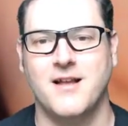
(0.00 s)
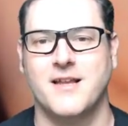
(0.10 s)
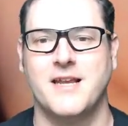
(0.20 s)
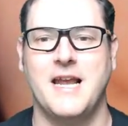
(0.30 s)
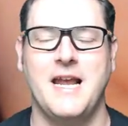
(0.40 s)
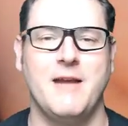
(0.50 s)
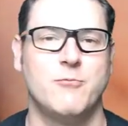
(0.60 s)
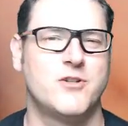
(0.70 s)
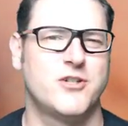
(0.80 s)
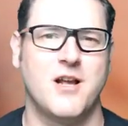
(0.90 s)
It
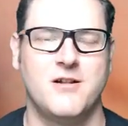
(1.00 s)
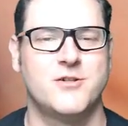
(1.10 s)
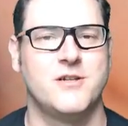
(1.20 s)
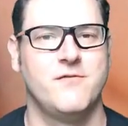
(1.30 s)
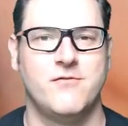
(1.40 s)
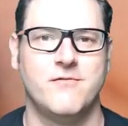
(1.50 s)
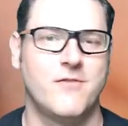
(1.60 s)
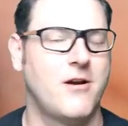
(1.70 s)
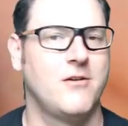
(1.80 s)
was challenging for a very